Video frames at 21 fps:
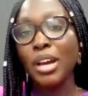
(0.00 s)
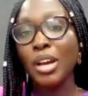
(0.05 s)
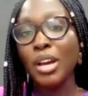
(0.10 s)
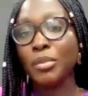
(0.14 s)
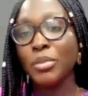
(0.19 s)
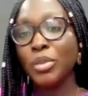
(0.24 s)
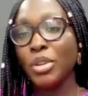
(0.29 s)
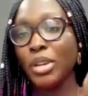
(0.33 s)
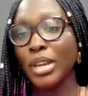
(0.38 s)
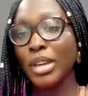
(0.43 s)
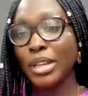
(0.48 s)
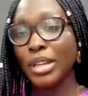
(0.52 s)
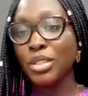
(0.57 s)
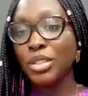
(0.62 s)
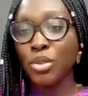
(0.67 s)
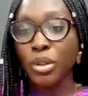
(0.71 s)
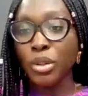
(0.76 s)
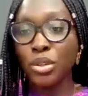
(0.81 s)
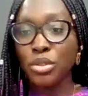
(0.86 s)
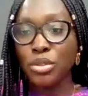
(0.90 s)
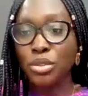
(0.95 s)
You
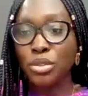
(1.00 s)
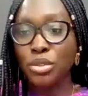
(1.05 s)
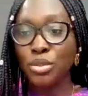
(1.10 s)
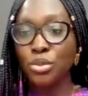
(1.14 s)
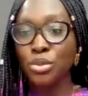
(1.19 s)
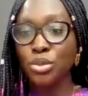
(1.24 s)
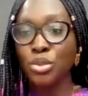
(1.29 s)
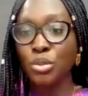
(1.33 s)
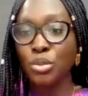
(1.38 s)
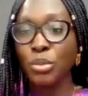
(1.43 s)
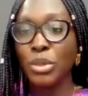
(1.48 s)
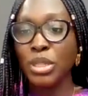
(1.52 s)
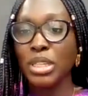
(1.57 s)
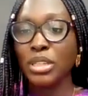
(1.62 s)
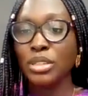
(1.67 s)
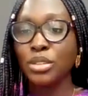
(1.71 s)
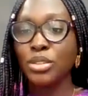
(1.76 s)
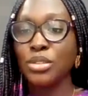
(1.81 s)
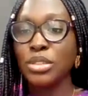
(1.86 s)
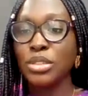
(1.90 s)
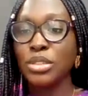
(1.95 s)
can join us on social
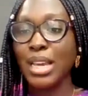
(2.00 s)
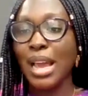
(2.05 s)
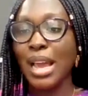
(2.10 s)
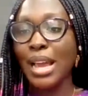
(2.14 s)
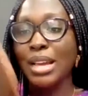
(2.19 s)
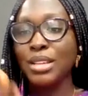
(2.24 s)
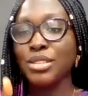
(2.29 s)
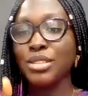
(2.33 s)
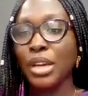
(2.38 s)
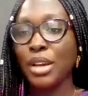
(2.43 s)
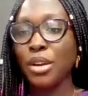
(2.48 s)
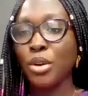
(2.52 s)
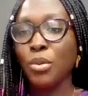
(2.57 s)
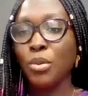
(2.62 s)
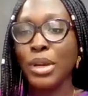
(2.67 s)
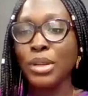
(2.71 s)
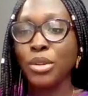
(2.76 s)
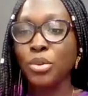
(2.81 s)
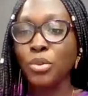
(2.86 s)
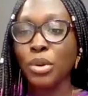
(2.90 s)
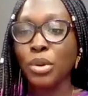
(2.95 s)
media using hashtag
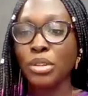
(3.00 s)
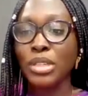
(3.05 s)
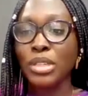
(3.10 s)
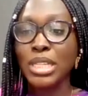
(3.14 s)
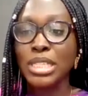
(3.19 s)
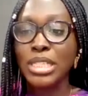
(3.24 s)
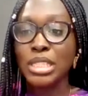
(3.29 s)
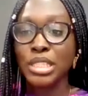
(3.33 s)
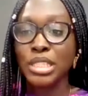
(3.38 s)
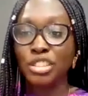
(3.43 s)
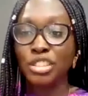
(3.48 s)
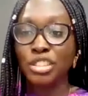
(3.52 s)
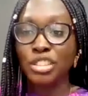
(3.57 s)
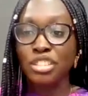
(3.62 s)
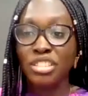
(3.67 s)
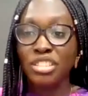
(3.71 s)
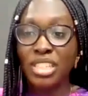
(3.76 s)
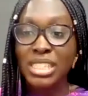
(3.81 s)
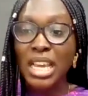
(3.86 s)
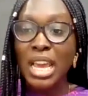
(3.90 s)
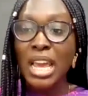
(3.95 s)
Oando Wellness
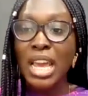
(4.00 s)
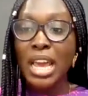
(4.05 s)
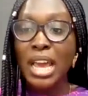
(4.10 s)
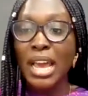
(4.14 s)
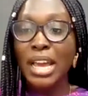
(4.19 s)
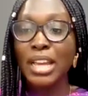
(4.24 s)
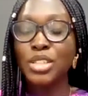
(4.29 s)
series